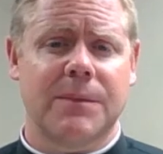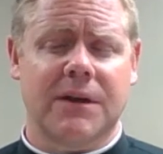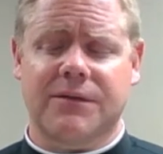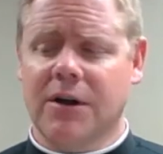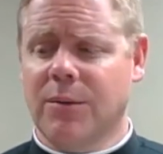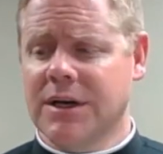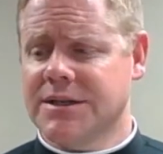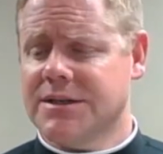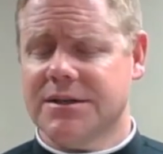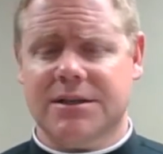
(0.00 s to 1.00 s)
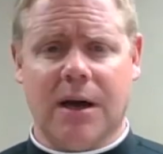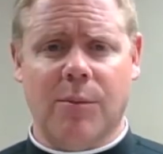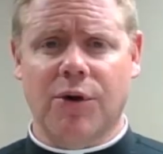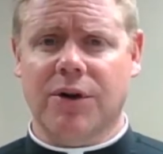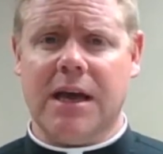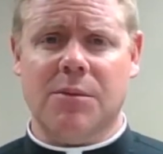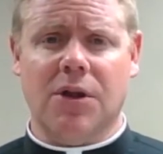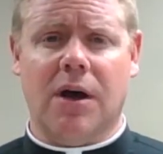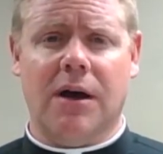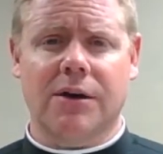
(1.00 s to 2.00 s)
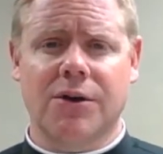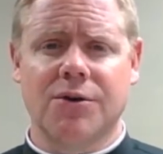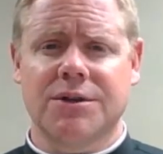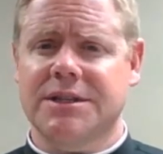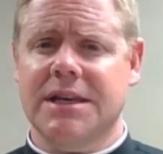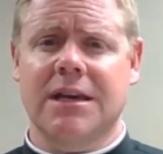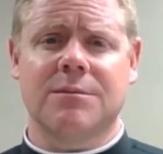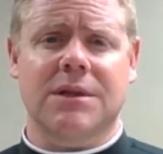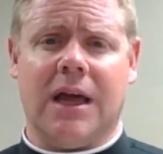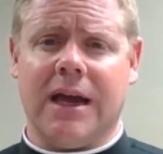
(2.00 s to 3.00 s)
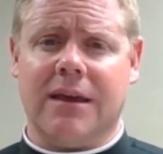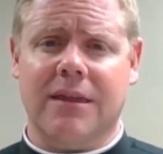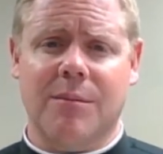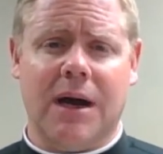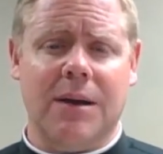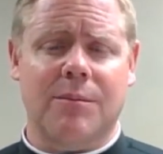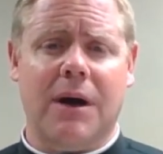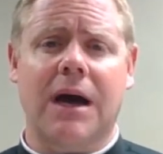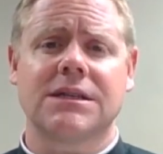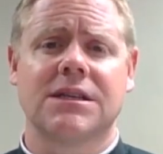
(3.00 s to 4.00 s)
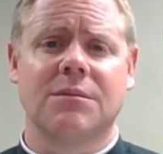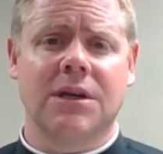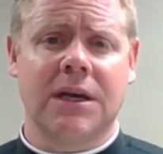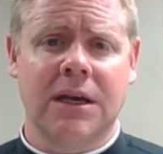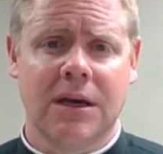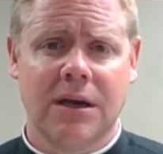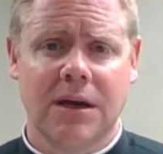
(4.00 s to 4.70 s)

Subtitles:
If there was someone who came along who seemed like they might possibly